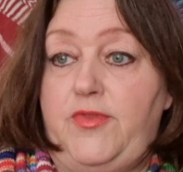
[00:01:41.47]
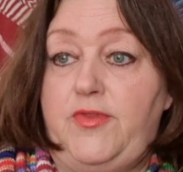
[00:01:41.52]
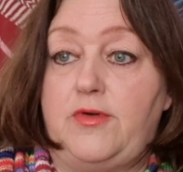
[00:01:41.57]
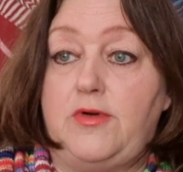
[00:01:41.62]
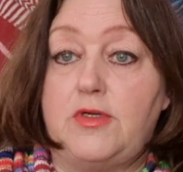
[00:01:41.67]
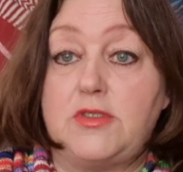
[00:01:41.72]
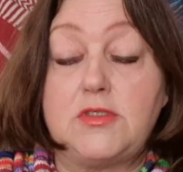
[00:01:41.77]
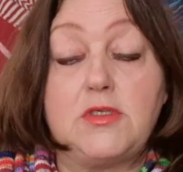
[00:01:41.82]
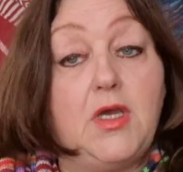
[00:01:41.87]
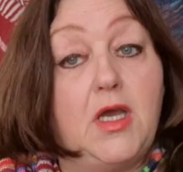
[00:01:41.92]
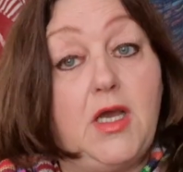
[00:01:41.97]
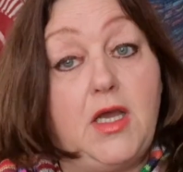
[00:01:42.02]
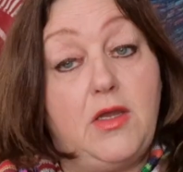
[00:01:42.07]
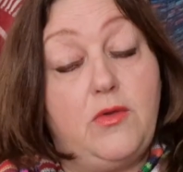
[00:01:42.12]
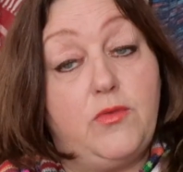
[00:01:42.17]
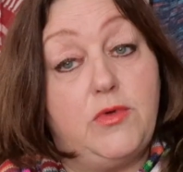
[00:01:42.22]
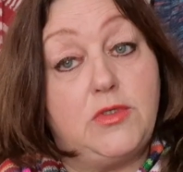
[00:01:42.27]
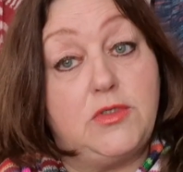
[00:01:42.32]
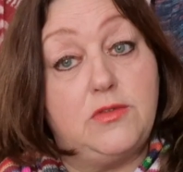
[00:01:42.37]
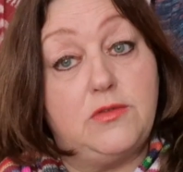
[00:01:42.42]
thought I
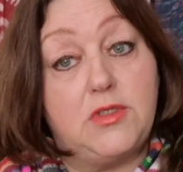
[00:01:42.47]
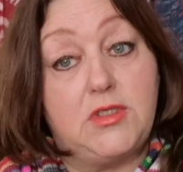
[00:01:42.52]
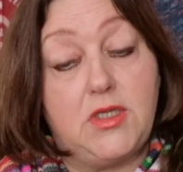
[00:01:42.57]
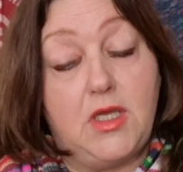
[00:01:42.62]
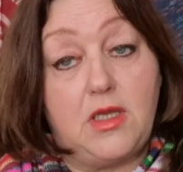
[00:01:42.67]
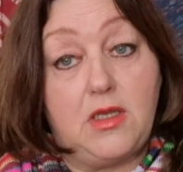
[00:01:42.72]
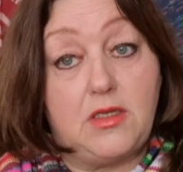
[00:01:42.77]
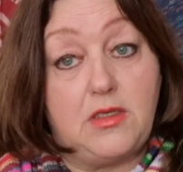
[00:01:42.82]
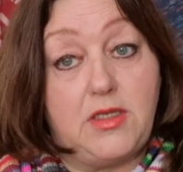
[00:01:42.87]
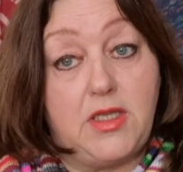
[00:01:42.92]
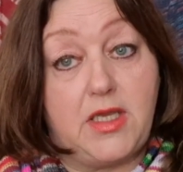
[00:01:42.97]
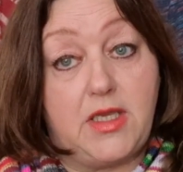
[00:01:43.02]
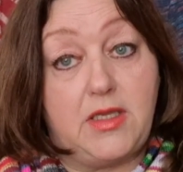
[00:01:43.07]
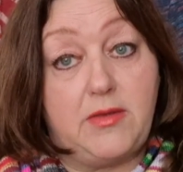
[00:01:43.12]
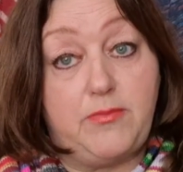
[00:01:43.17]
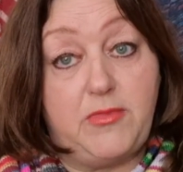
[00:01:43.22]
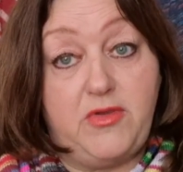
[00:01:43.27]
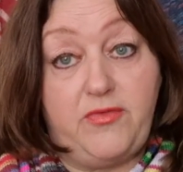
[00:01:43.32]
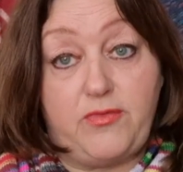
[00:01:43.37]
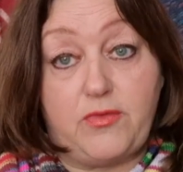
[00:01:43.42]
would do it a
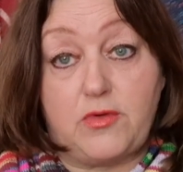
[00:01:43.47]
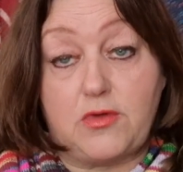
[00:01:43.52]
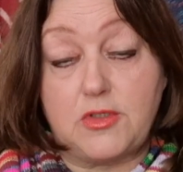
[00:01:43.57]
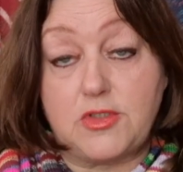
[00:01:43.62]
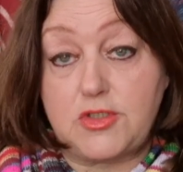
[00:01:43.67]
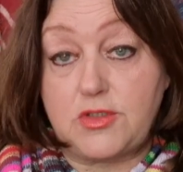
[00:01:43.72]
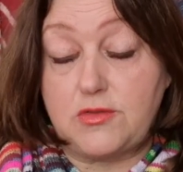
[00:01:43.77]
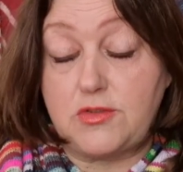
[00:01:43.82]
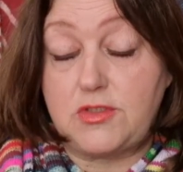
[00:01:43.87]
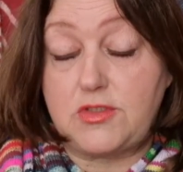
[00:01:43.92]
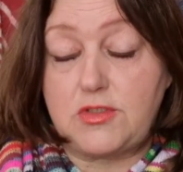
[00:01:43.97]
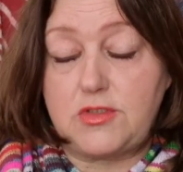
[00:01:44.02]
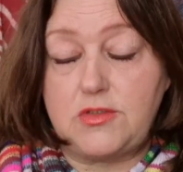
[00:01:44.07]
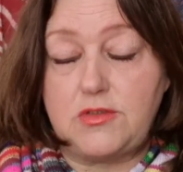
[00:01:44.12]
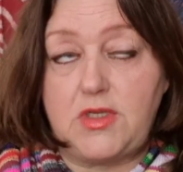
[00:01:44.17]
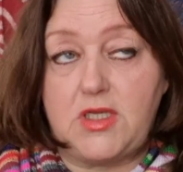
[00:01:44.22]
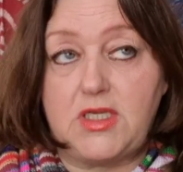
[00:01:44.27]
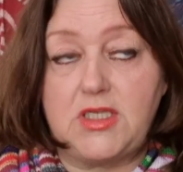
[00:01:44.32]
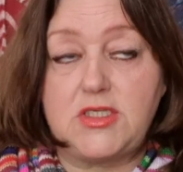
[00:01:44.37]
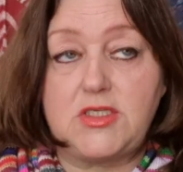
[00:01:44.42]
day before. So
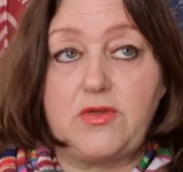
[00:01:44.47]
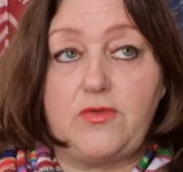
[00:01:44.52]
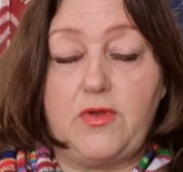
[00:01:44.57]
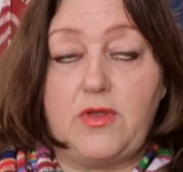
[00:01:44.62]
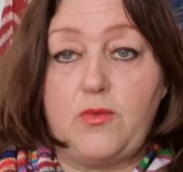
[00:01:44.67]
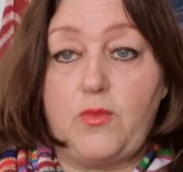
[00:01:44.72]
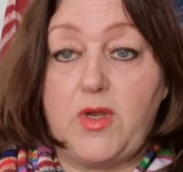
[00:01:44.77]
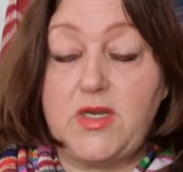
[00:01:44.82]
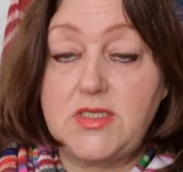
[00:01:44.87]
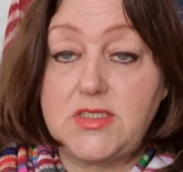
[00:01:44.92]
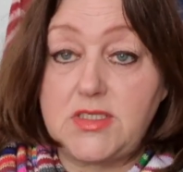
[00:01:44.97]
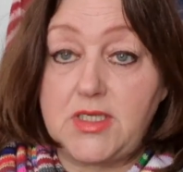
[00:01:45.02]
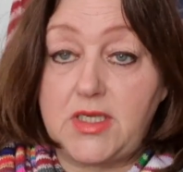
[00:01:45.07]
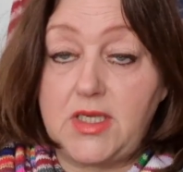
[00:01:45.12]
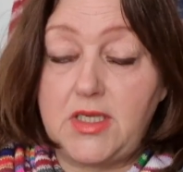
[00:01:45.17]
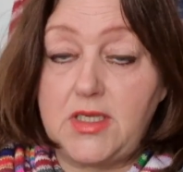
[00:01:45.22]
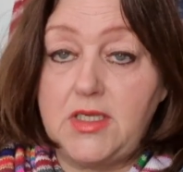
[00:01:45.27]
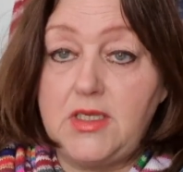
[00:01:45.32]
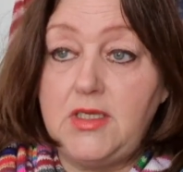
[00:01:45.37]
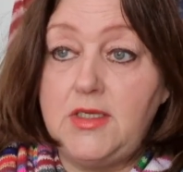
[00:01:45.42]
today's
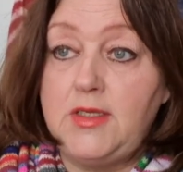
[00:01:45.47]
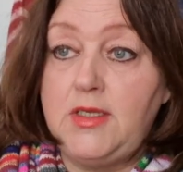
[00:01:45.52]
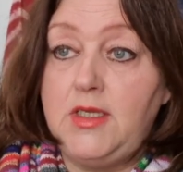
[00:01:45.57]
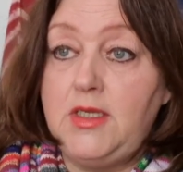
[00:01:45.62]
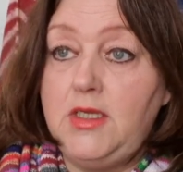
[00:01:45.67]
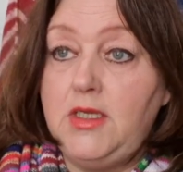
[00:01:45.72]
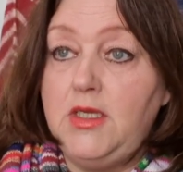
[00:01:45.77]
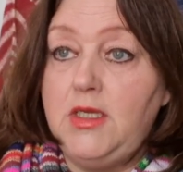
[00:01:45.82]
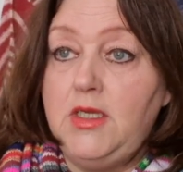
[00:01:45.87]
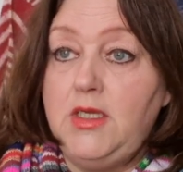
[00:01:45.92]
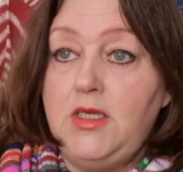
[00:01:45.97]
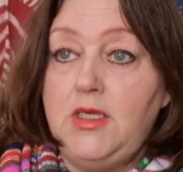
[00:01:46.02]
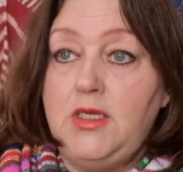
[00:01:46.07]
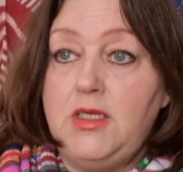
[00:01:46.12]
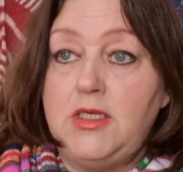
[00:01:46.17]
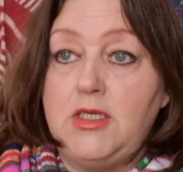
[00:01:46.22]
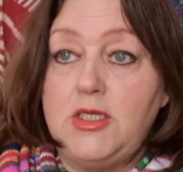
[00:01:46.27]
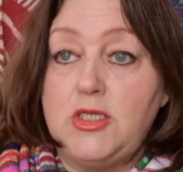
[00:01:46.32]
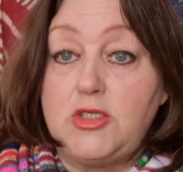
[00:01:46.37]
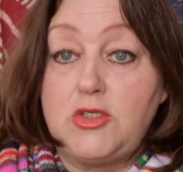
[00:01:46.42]
Wednesday,
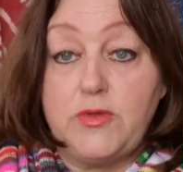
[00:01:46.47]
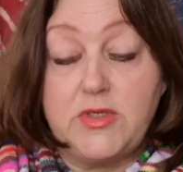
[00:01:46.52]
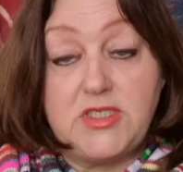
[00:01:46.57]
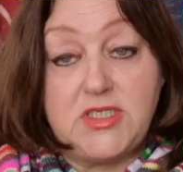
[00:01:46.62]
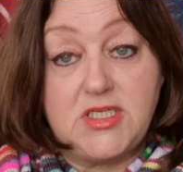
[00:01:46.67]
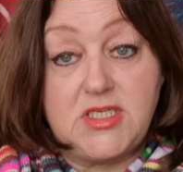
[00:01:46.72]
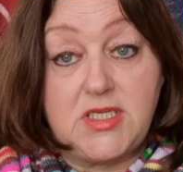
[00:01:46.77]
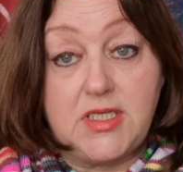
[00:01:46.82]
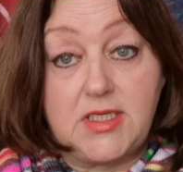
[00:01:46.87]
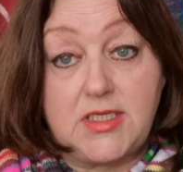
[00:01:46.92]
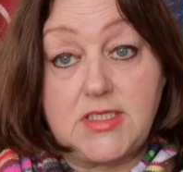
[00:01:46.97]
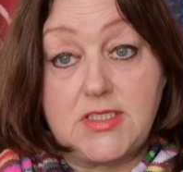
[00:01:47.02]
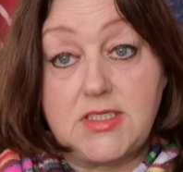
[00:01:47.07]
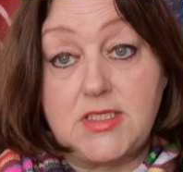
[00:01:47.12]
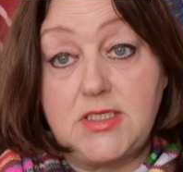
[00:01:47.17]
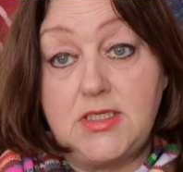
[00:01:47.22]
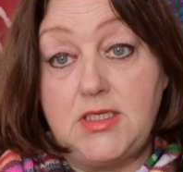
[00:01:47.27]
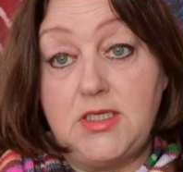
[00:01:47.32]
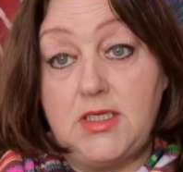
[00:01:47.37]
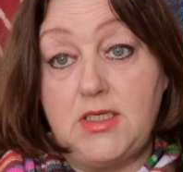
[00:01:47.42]

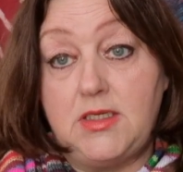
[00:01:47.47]
26.